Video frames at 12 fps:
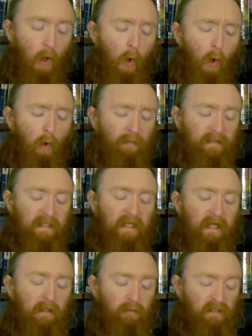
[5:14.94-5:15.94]
All this
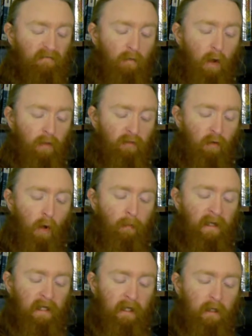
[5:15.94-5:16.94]
gear was
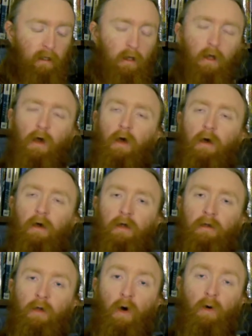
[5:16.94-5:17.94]
throbbing,
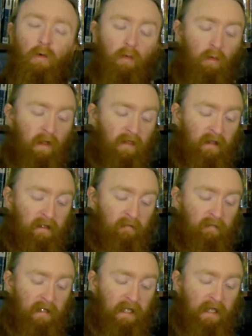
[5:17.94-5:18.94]
not with the
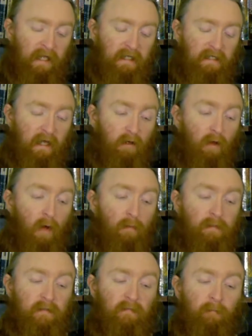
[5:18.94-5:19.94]
living heat that
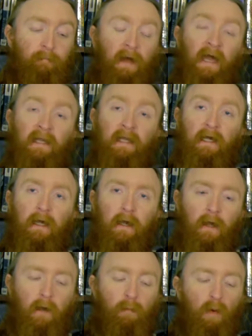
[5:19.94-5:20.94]
comes from man,
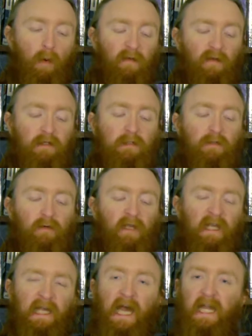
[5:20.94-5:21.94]
but with a
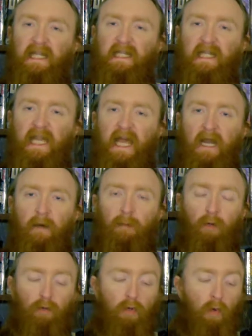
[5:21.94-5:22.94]
sucking,
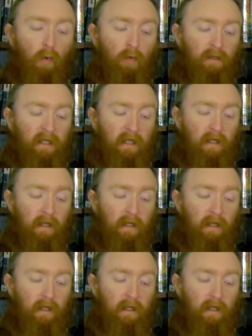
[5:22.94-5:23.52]
terrible cold.